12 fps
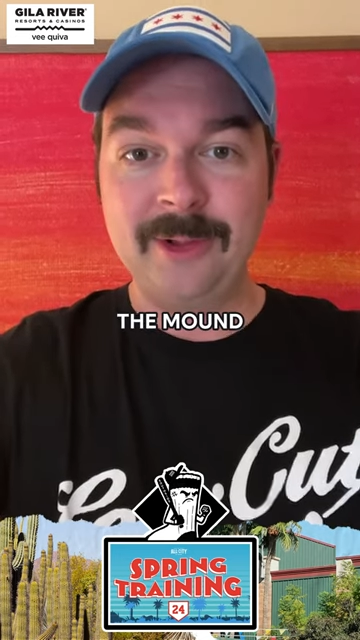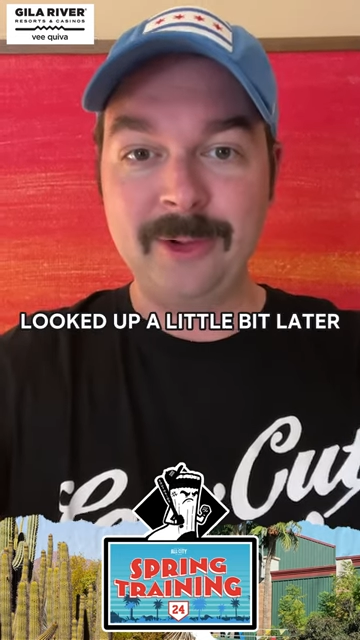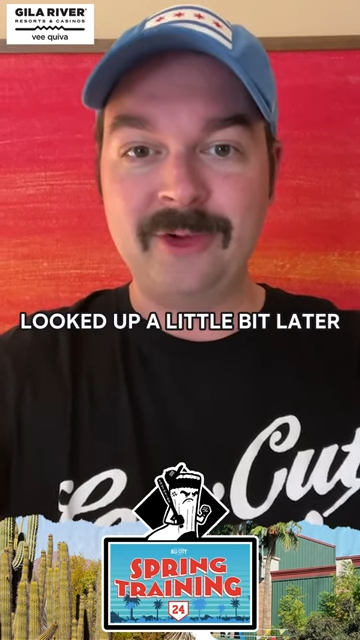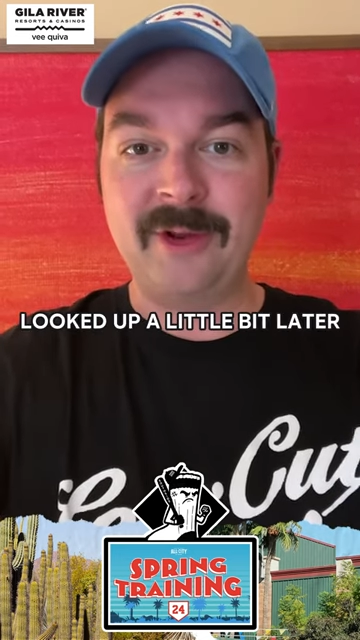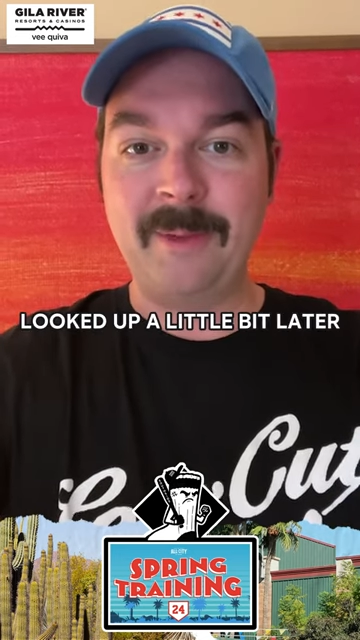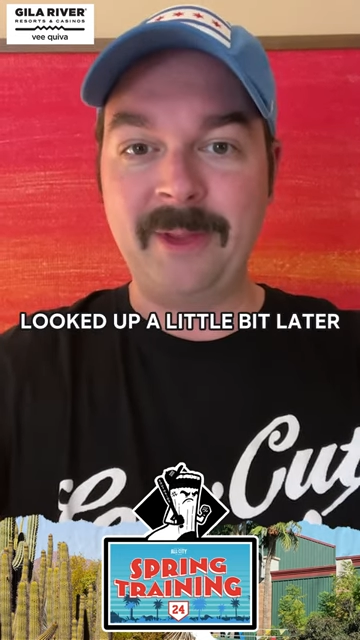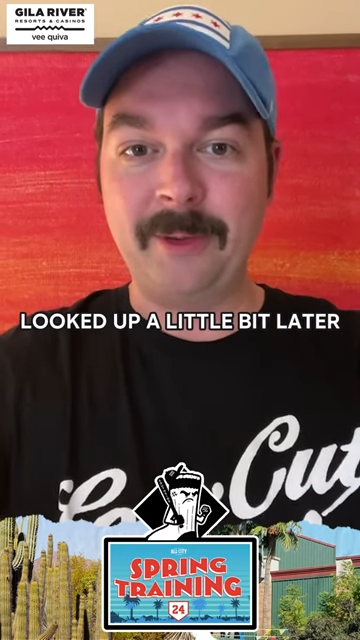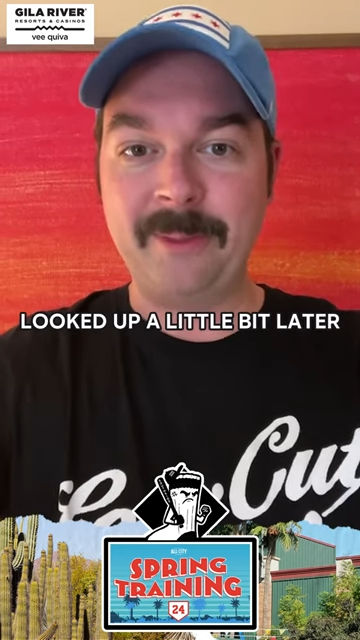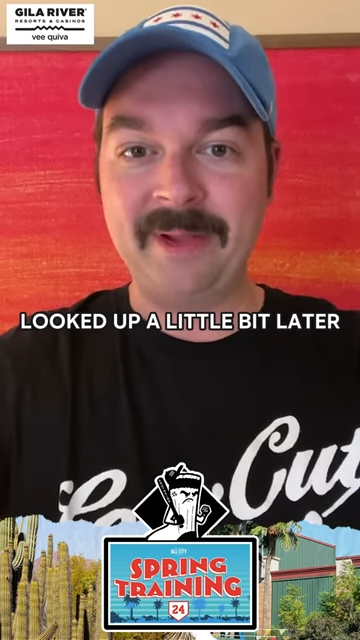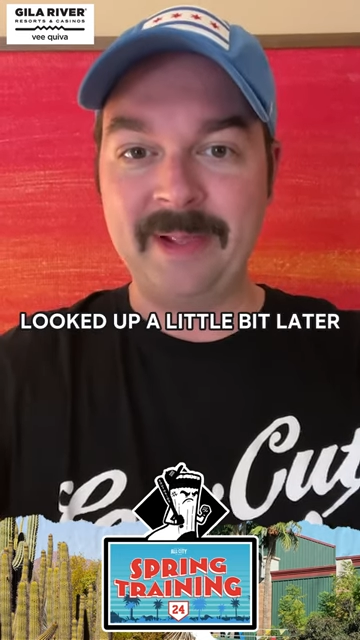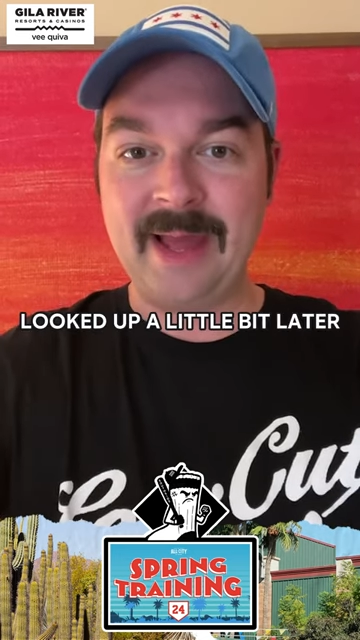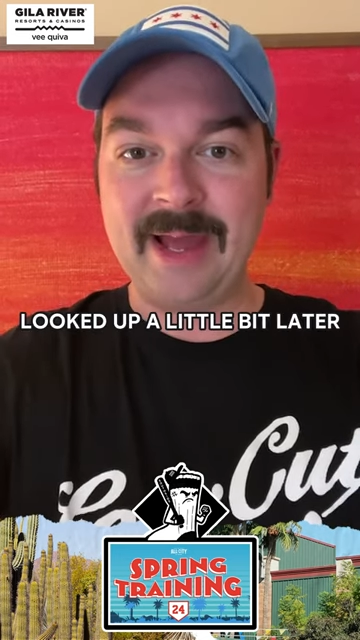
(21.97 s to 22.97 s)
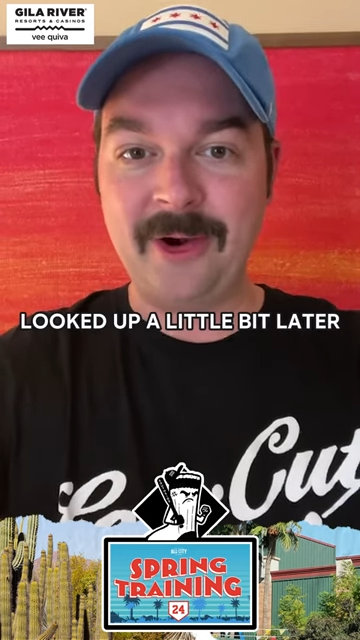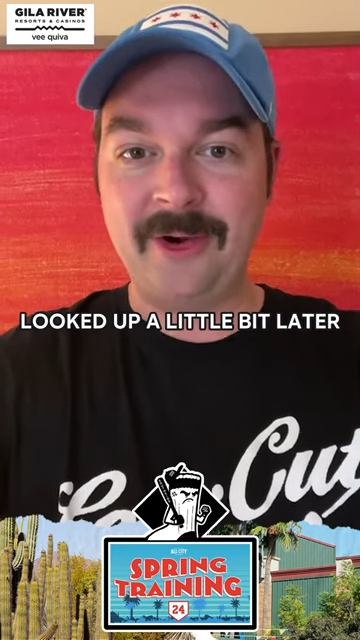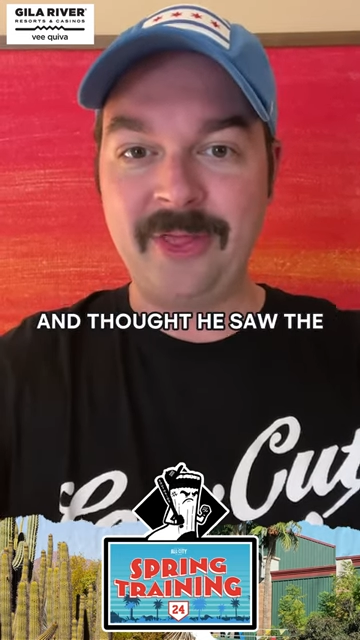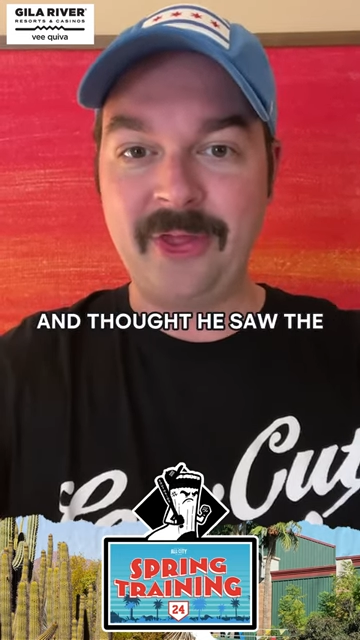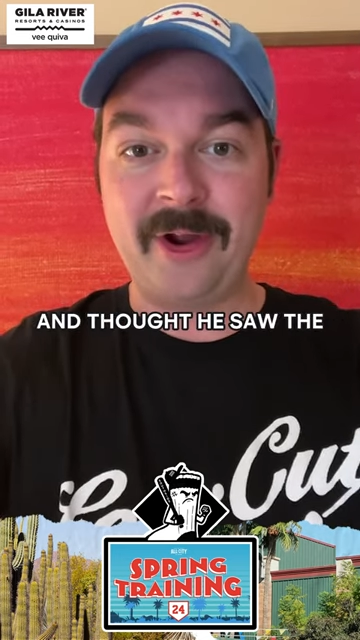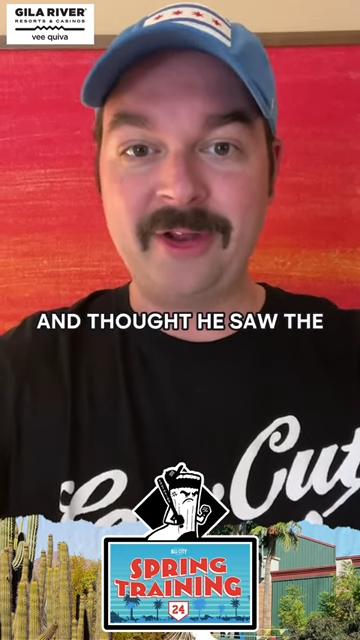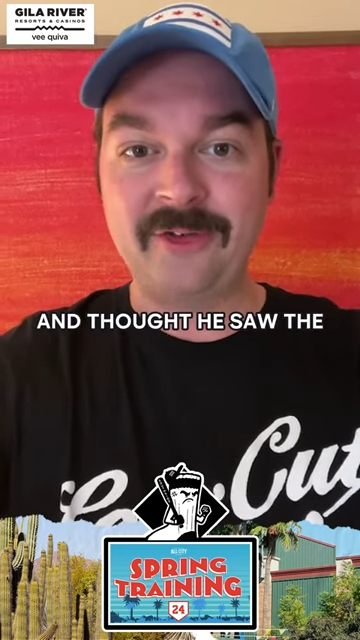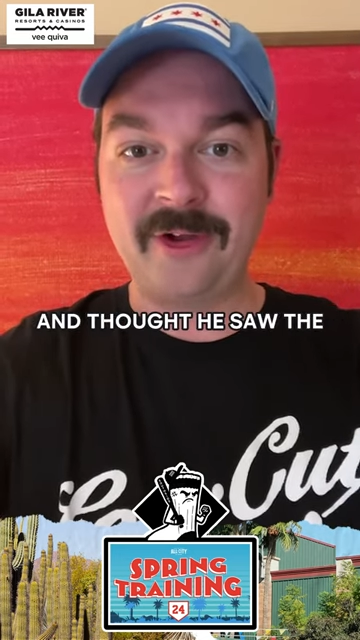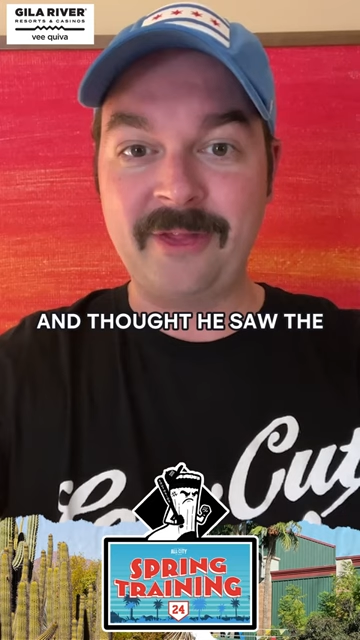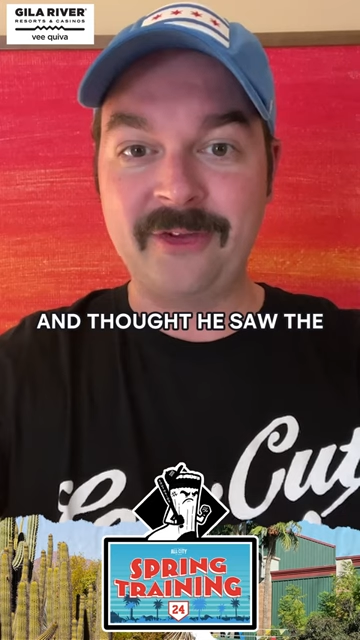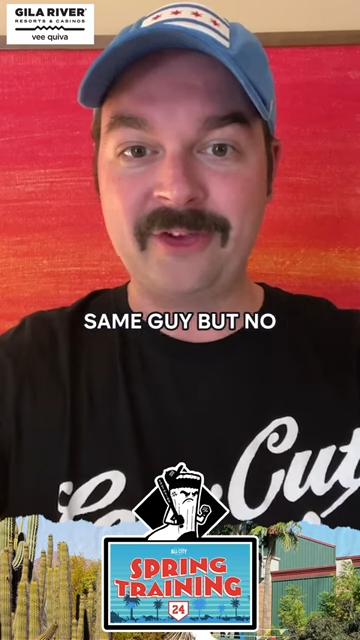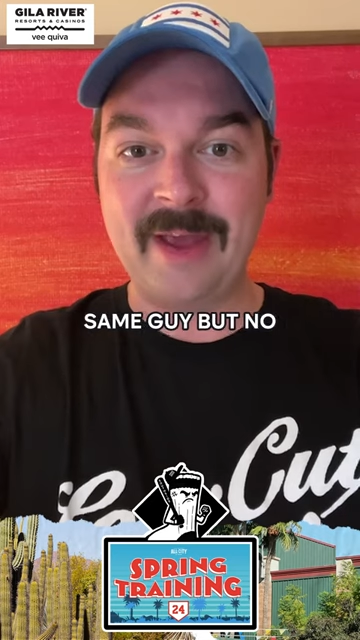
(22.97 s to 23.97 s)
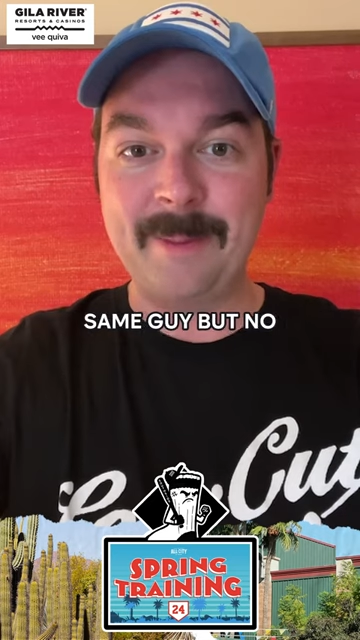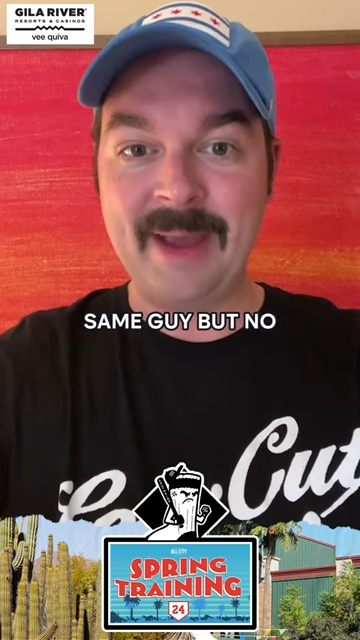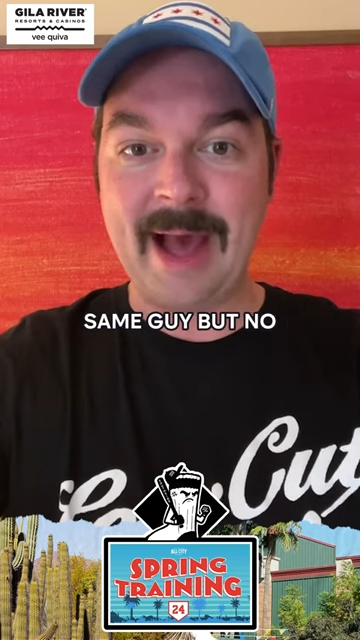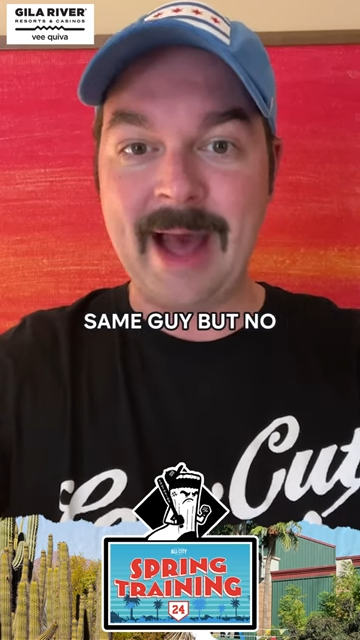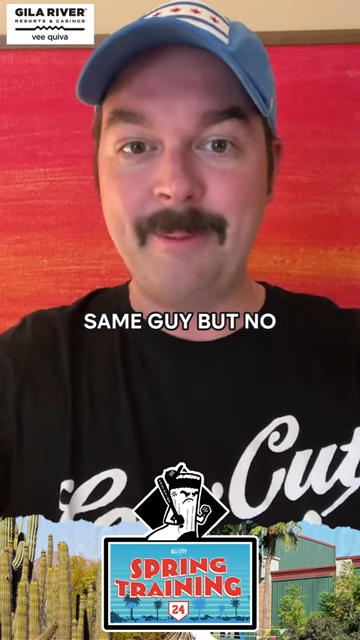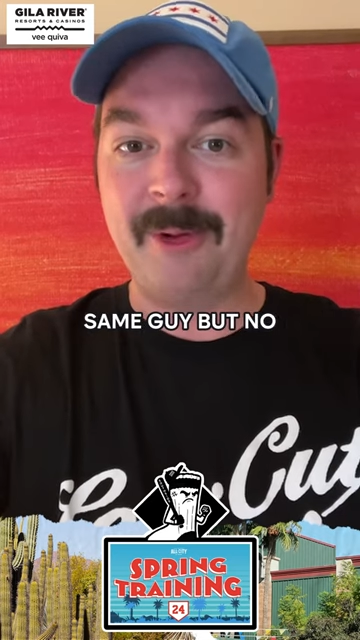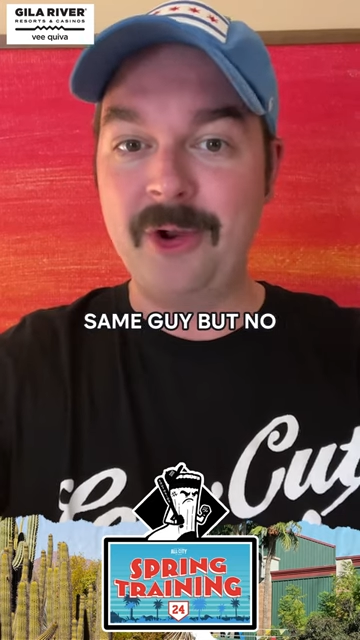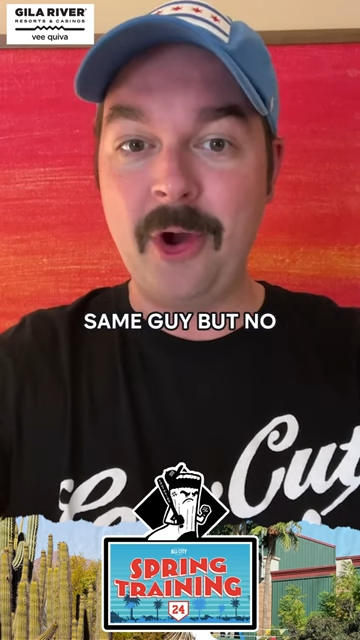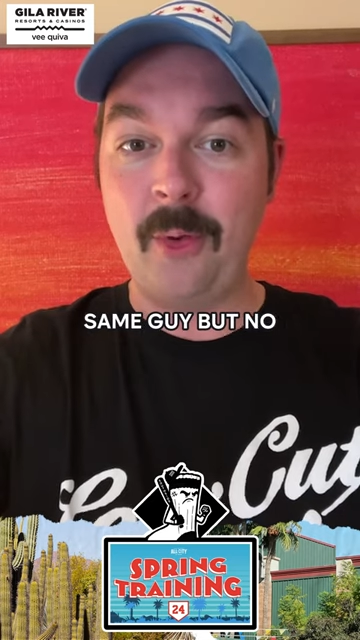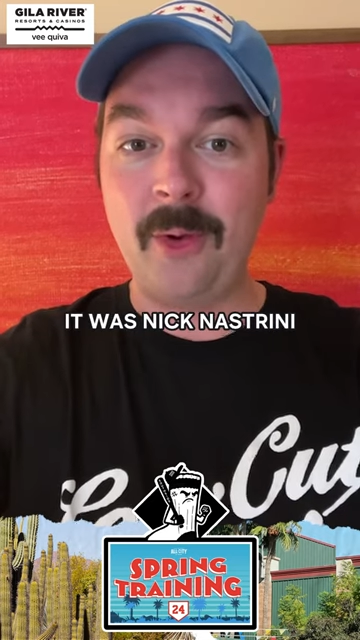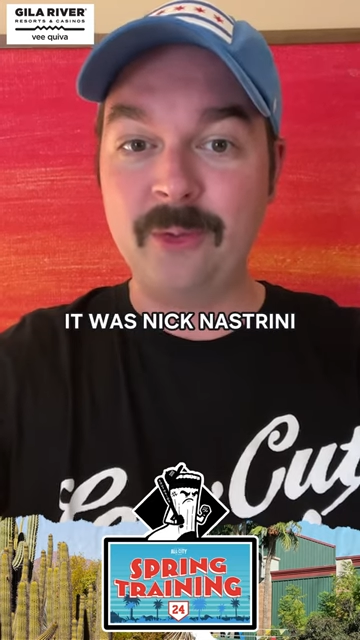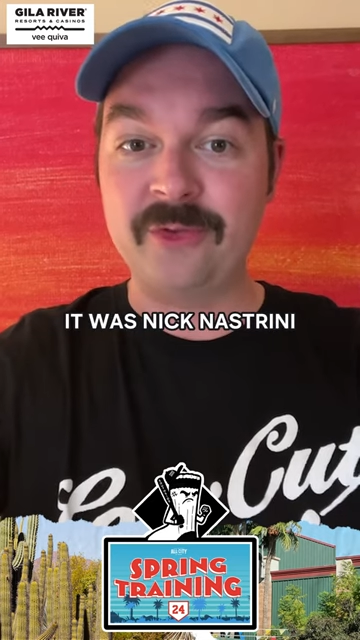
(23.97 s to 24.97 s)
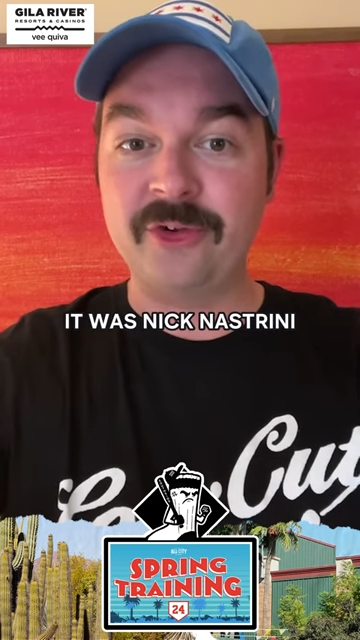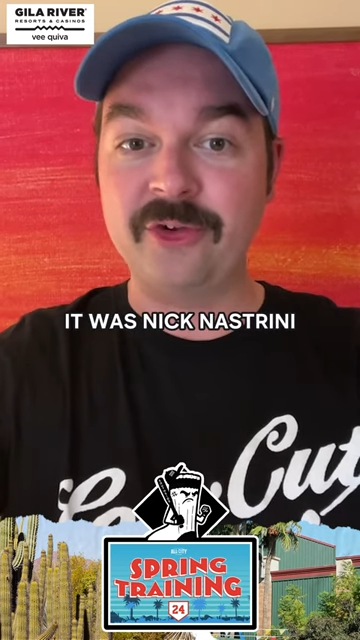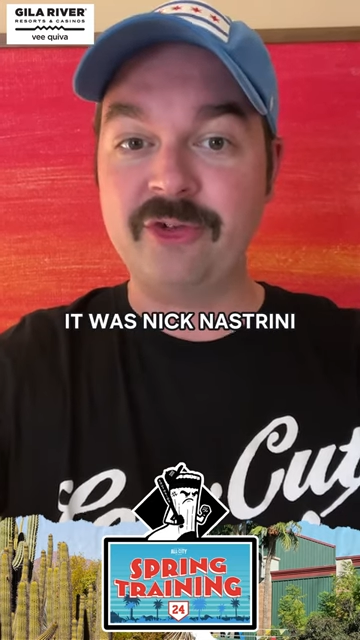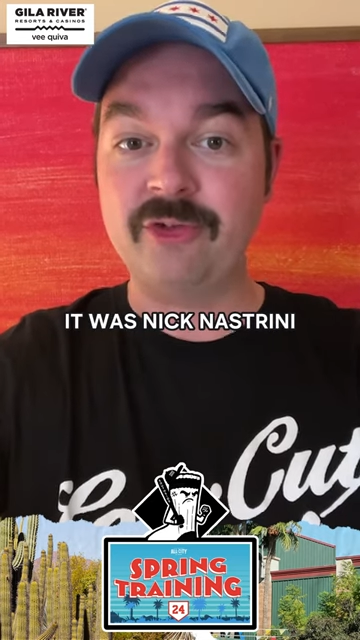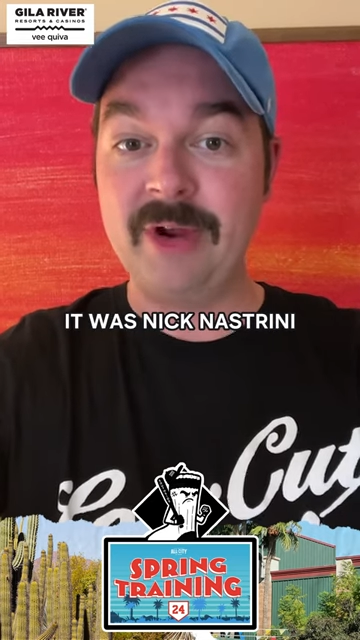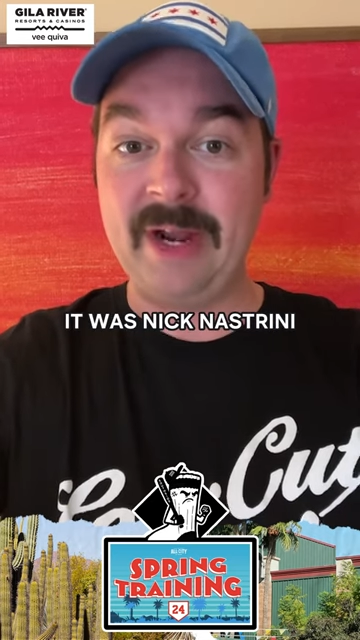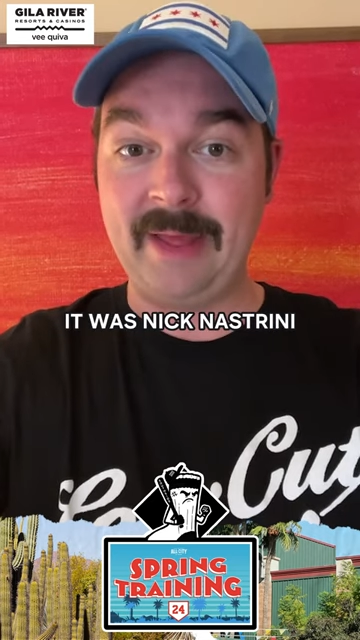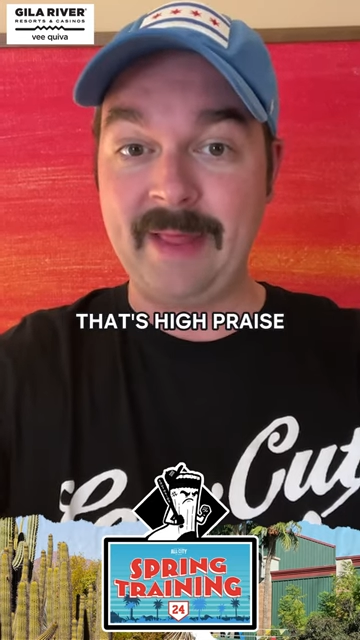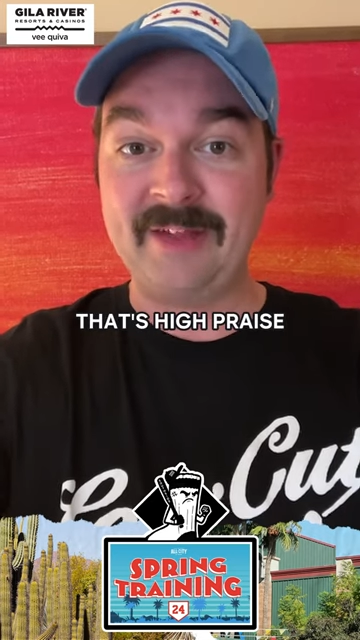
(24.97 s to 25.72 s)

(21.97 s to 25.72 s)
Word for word: Looked up a little bit later and thought he saw the same guy, but no, it was Nastrini.